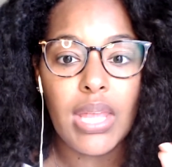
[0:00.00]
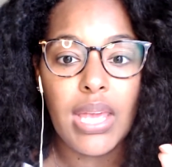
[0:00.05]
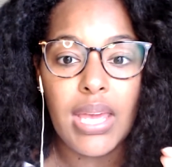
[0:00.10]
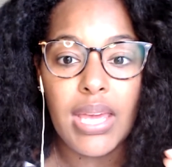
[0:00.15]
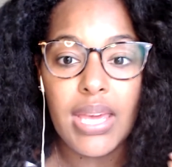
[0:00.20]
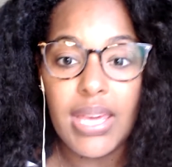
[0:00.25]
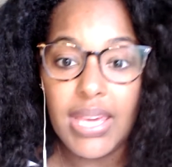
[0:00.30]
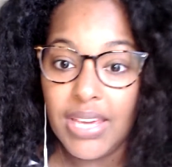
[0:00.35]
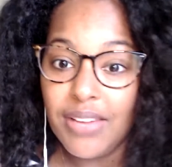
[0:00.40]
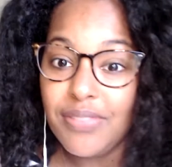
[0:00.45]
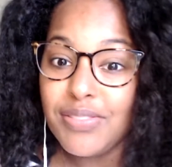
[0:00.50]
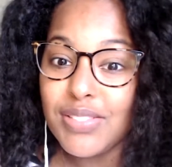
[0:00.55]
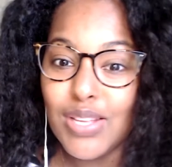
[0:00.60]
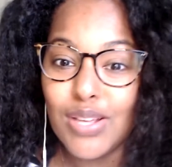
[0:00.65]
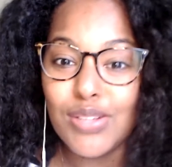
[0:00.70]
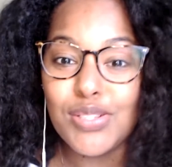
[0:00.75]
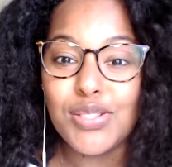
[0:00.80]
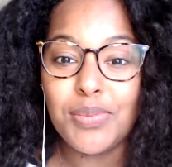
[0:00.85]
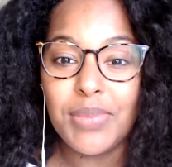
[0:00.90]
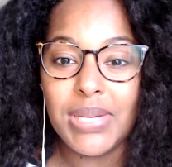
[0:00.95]
if
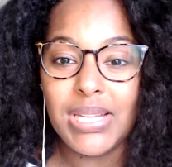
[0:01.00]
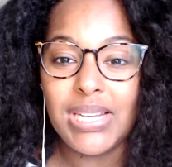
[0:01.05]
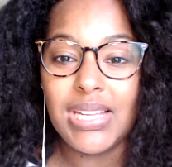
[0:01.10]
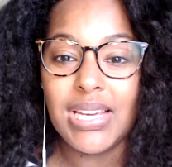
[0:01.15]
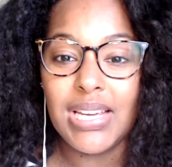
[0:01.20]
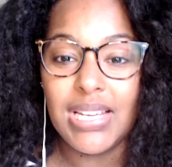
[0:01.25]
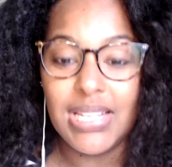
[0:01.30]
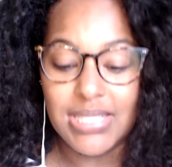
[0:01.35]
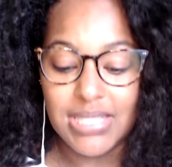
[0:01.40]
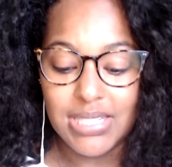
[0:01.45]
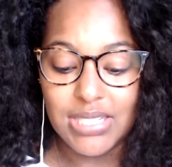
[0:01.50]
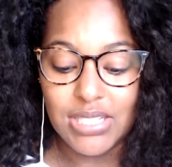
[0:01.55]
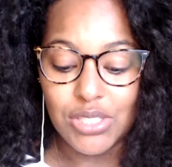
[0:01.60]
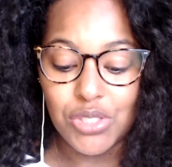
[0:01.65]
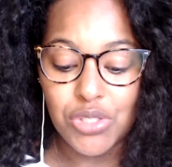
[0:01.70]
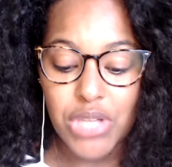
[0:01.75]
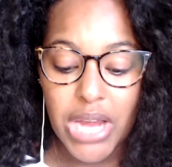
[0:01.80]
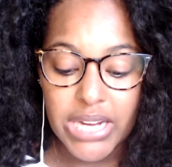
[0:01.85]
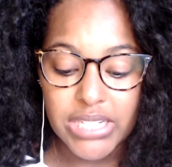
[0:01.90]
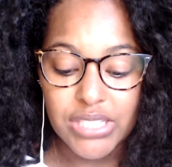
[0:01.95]
social media is a
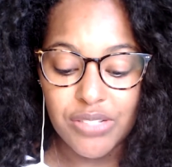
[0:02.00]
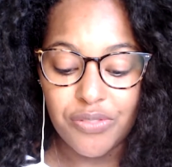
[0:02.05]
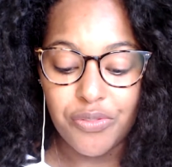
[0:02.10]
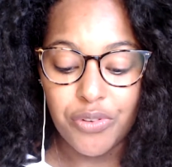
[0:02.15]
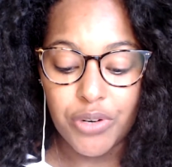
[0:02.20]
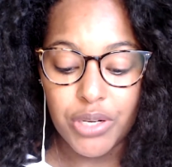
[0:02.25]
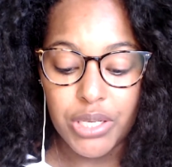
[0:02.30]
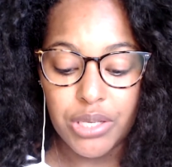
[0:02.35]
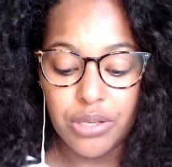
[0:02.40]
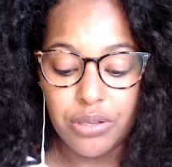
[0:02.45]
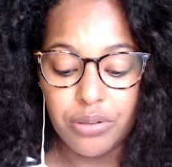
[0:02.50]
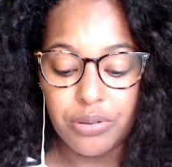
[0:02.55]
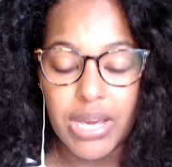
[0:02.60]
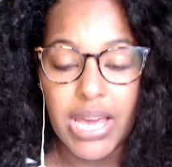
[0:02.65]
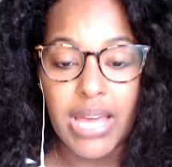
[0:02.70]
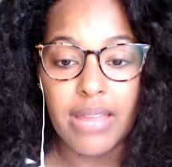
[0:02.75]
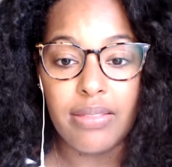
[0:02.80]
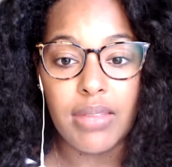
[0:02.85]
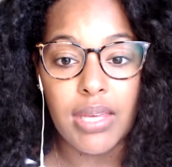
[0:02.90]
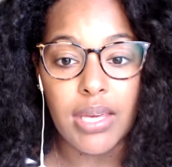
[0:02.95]
distraction for you,
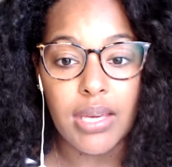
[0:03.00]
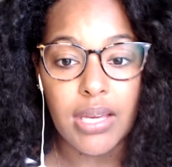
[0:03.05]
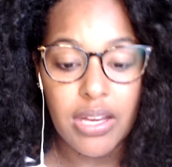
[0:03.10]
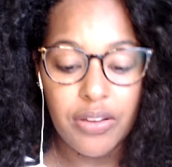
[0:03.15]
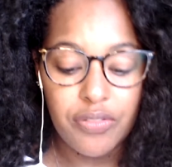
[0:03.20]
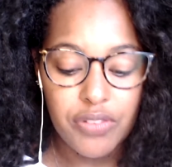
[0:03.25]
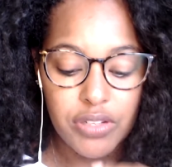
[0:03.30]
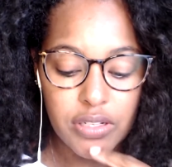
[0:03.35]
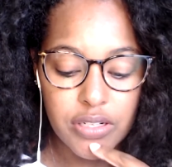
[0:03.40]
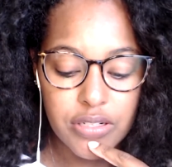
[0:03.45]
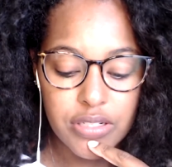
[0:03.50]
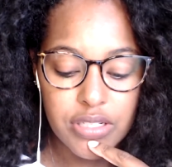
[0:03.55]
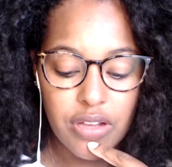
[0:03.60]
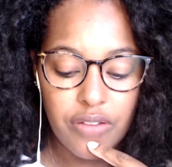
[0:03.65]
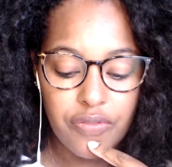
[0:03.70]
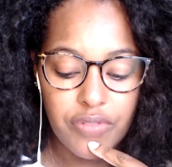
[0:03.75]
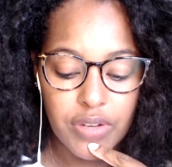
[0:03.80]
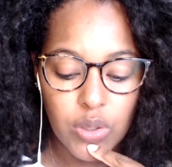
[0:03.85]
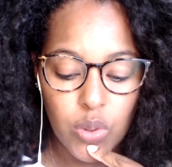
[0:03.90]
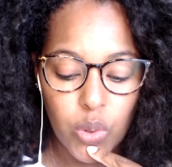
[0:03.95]
and then govern
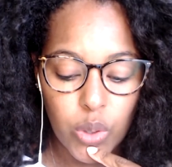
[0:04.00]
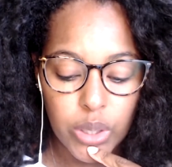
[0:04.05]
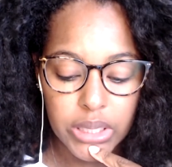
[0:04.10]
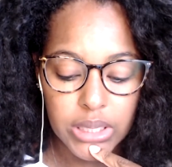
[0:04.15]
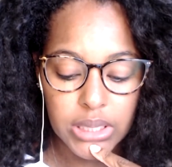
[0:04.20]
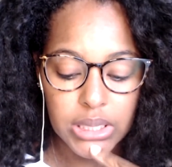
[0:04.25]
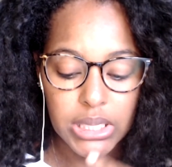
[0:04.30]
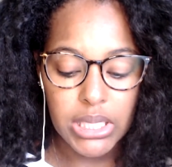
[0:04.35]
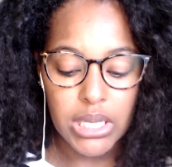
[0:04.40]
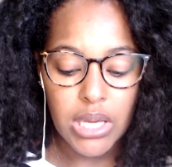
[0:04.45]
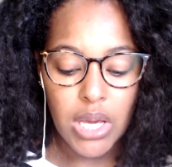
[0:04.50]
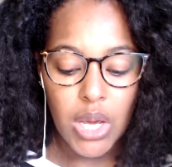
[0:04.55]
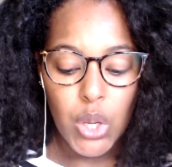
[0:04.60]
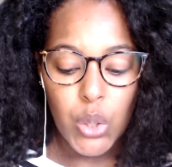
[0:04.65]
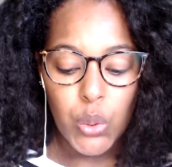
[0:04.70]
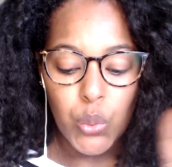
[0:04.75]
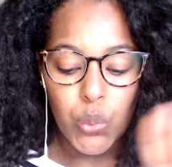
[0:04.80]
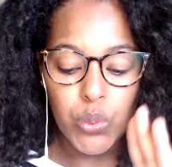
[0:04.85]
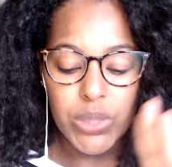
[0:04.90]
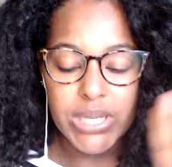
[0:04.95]
yourself accordingly.
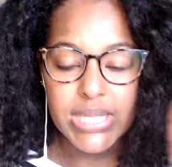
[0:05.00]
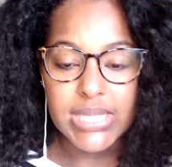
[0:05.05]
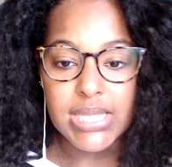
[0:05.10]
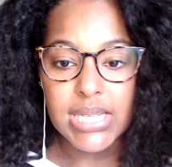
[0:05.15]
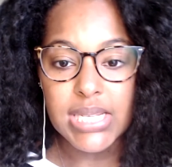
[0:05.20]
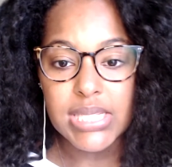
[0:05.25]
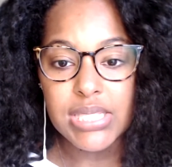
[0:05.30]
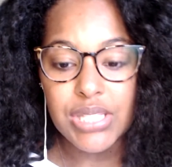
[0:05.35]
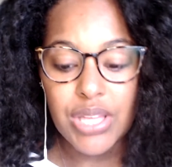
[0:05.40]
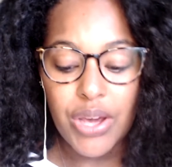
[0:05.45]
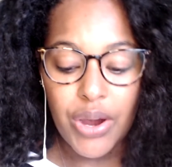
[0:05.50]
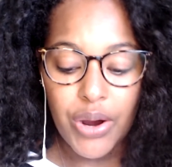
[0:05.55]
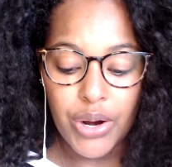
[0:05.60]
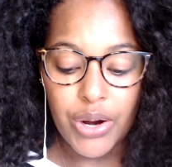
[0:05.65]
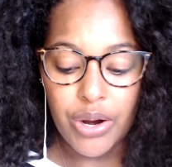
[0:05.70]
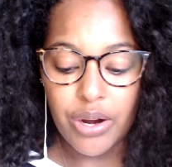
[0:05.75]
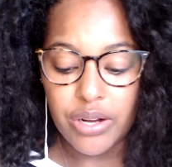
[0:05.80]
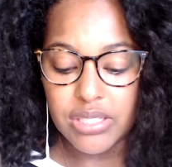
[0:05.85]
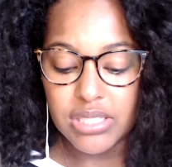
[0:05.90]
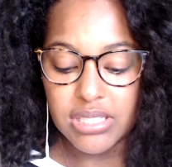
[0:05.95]
Resist the
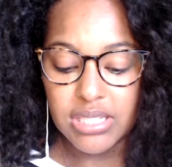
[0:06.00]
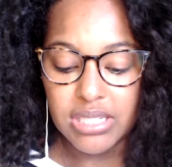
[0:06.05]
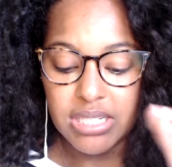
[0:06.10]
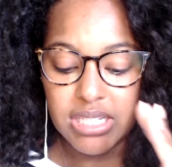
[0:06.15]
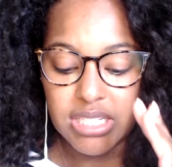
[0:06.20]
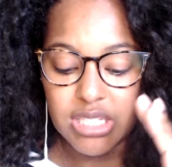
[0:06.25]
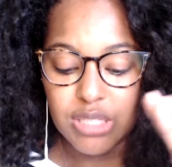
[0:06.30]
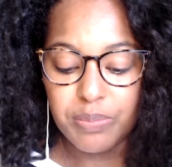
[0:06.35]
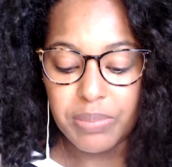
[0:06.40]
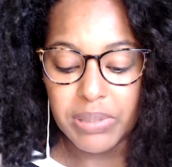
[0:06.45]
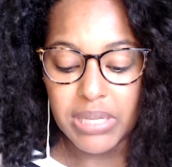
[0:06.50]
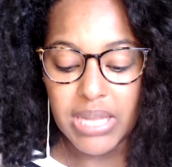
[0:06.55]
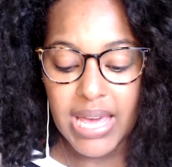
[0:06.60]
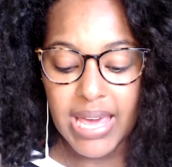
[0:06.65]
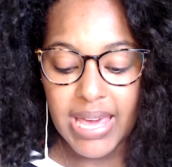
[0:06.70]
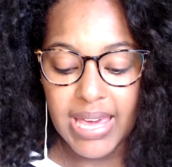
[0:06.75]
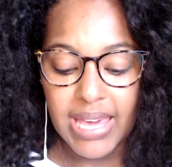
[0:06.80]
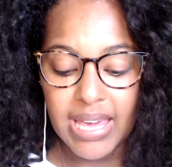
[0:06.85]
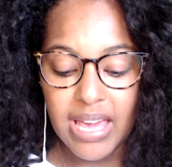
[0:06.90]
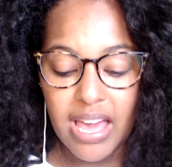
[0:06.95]
urge to
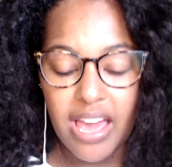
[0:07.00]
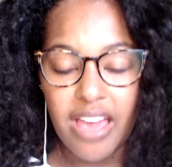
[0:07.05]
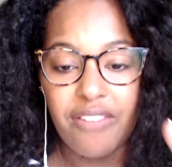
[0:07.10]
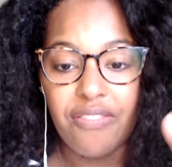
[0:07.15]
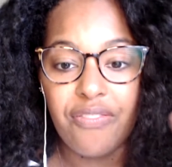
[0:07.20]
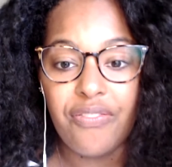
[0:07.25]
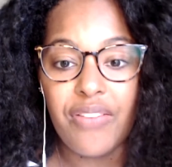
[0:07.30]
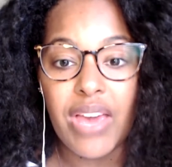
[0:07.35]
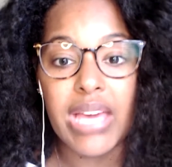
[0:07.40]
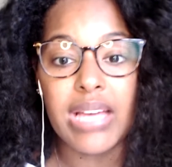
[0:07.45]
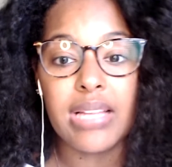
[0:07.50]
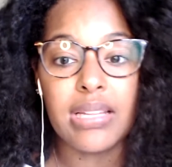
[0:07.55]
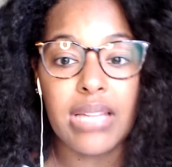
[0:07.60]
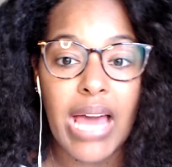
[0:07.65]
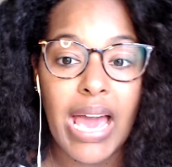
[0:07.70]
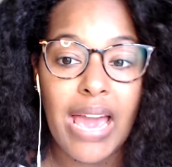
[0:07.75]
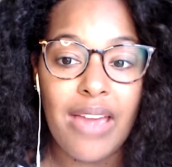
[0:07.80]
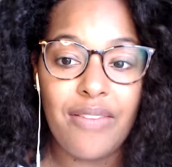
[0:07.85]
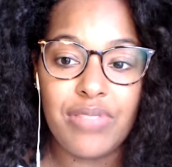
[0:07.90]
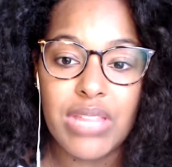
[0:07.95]
display a fake
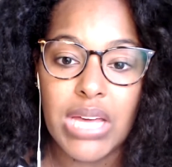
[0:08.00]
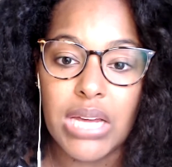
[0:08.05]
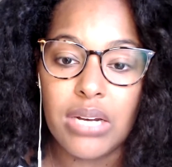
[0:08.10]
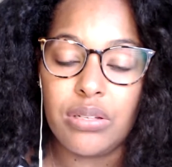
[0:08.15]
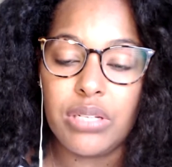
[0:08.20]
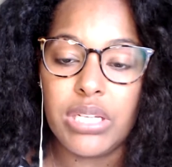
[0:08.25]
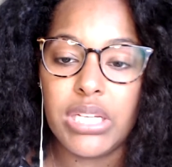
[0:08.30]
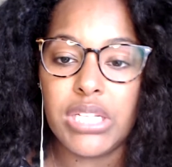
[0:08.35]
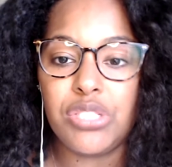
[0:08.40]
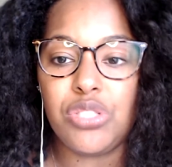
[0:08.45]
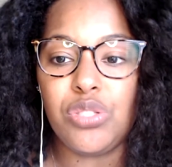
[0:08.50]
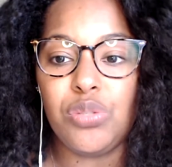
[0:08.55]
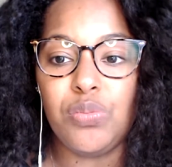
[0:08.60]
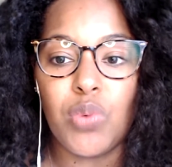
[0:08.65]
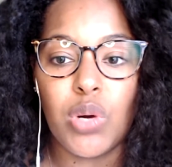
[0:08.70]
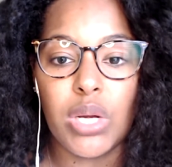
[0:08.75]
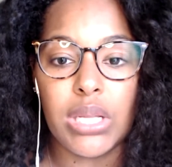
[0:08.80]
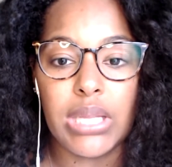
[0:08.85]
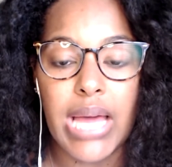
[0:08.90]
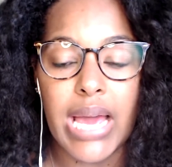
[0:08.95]
life that'll get you
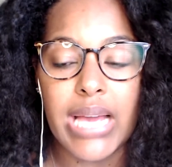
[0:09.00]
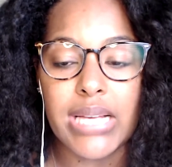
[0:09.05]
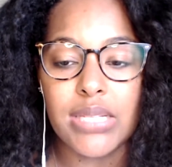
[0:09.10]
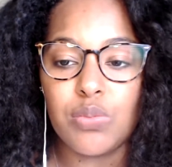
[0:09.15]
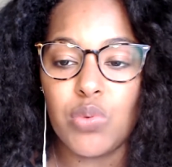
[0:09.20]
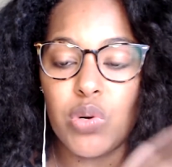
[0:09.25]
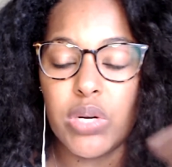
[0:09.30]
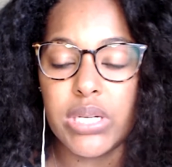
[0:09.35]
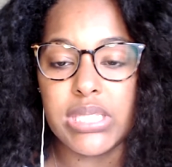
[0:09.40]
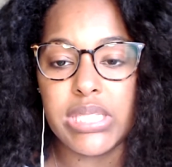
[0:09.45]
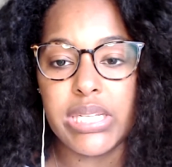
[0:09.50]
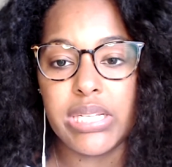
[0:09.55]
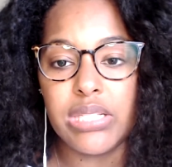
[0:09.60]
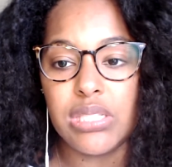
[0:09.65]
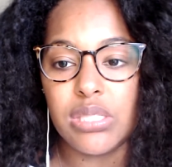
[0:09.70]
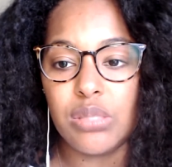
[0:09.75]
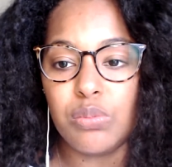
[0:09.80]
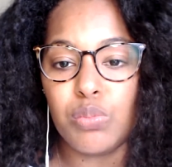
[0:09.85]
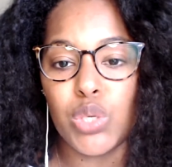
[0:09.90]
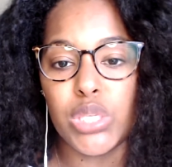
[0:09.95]
more likes, more
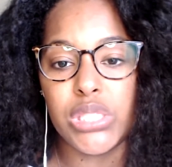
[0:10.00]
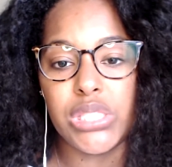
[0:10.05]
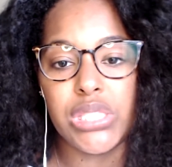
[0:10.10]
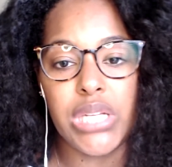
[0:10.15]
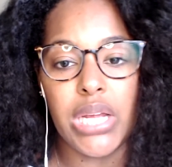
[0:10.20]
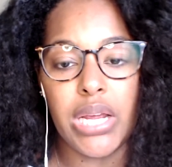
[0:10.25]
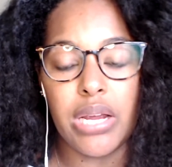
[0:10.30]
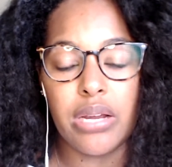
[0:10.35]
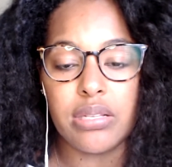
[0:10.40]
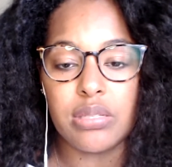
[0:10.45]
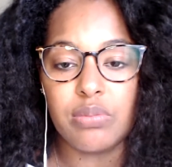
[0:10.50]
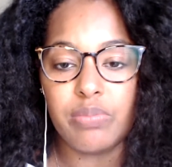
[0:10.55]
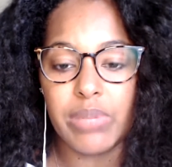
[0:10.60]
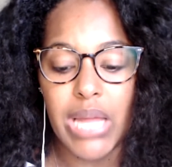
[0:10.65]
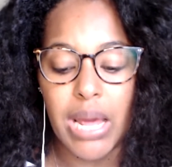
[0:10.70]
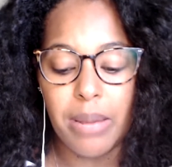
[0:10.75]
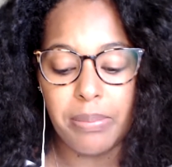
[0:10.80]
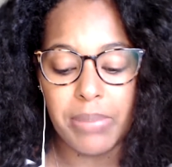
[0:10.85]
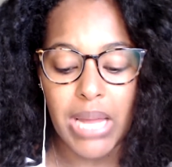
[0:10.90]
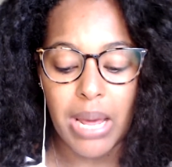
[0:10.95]
attention, more shares,
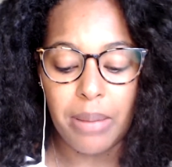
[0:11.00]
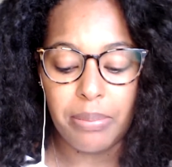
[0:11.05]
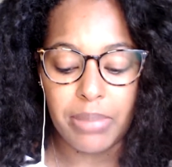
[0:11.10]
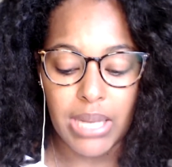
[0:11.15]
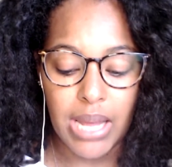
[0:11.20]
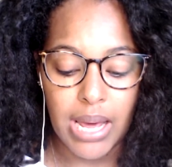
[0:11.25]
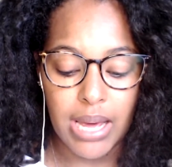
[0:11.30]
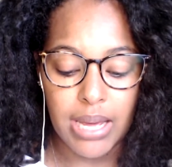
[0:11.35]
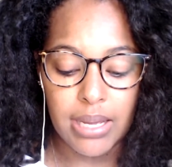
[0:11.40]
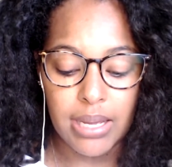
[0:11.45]
blah, blah, blah.